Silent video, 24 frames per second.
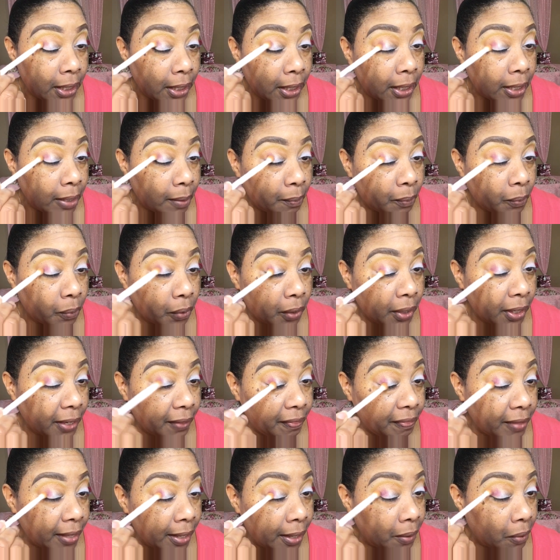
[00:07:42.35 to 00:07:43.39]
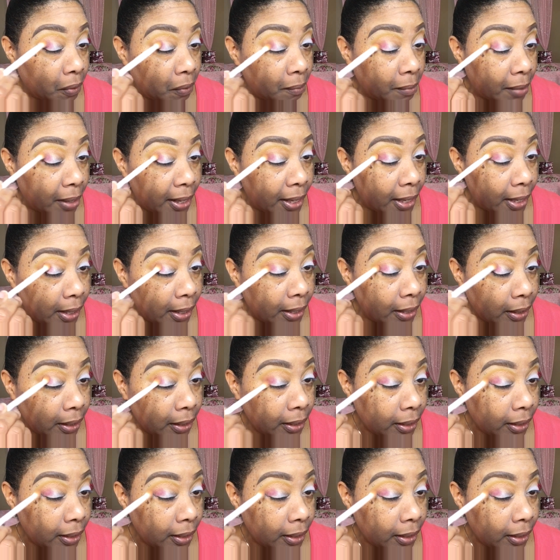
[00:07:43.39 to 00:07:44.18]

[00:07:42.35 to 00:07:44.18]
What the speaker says: and I'm working that on my